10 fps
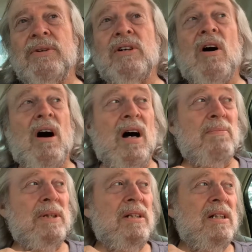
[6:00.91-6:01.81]

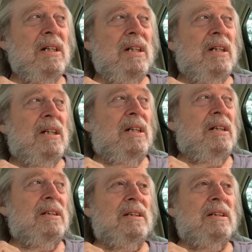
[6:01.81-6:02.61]
Common is